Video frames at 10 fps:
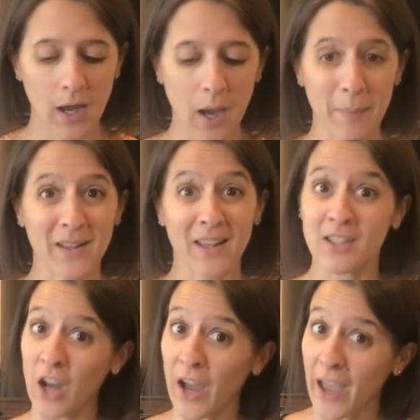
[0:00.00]
um, but
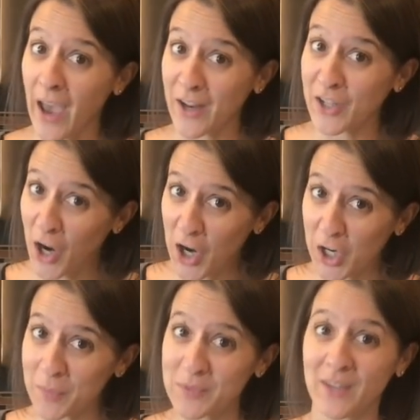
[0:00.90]
it's not adding
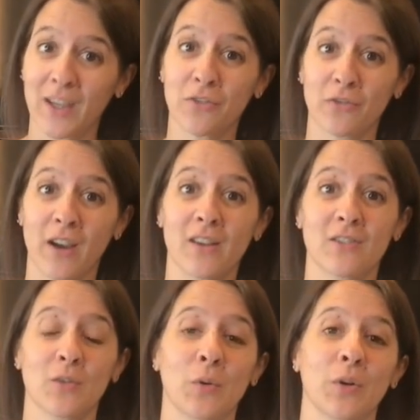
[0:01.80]
carbs like
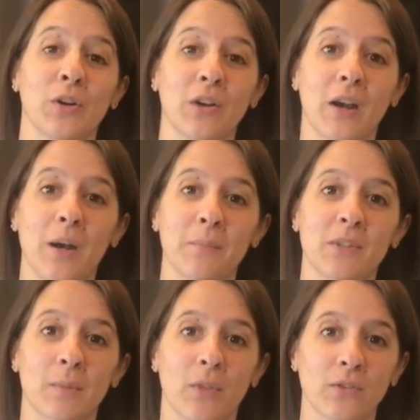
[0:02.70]
rice or um,
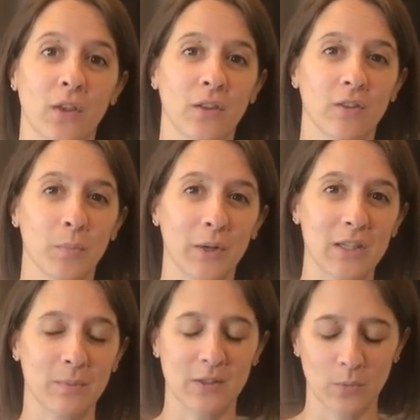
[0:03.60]
some of those other
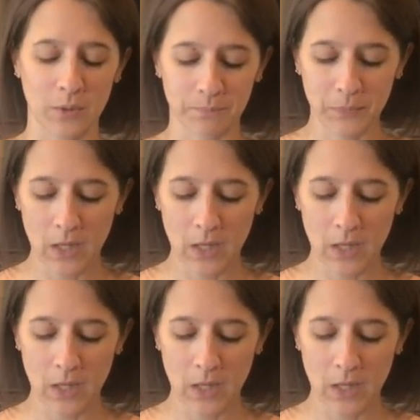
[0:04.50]
replacements would.